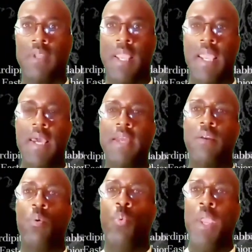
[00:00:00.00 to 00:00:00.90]
years. And
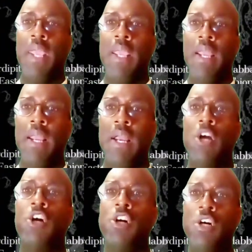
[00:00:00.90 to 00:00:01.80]
we
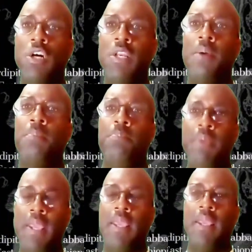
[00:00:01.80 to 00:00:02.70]
could
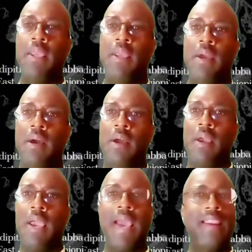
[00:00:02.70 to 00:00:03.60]
be
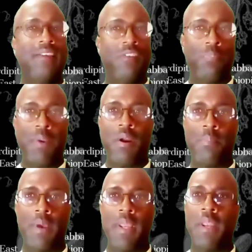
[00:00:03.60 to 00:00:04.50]
an
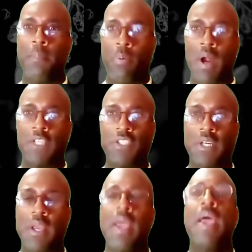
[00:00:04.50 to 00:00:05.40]
experiment in a project.
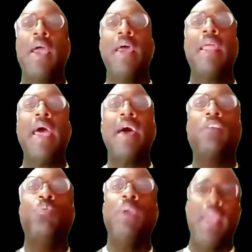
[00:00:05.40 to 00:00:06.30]
And
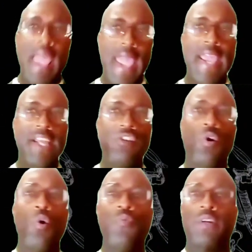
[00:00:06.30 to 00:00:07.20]
as we age
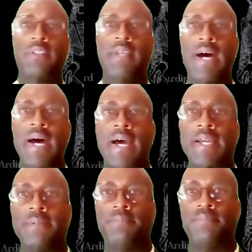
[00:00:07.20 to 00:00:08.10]
over time,